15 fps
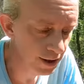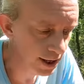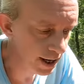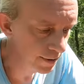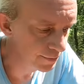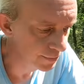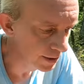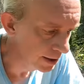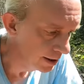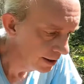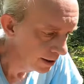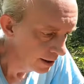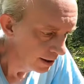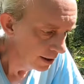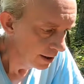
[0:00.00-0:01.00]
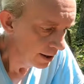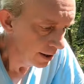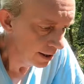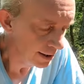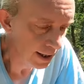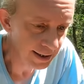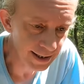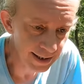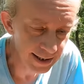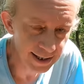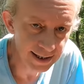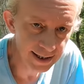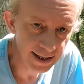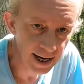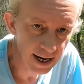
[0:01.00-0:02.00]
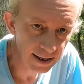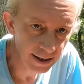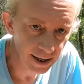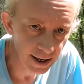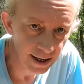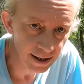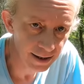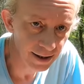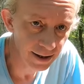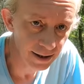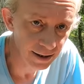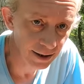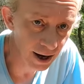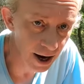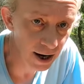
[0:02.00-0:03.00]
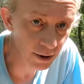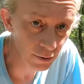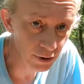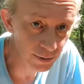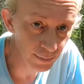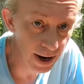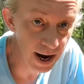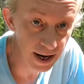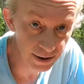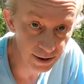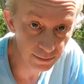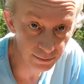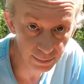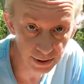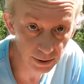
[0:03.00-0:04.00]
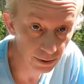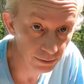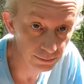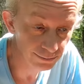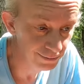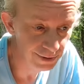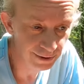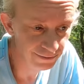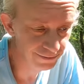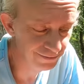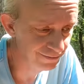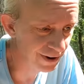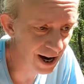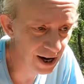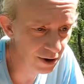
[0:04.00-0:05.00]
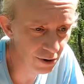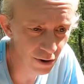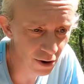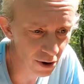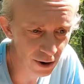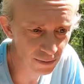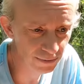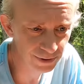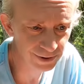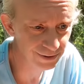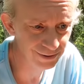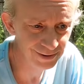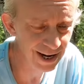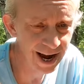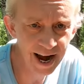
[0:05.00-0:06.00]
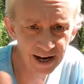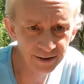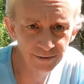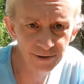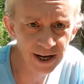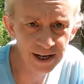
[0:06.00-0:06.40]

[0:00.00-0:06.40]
that in 1968, Congress passed a bill, the Firearms Act of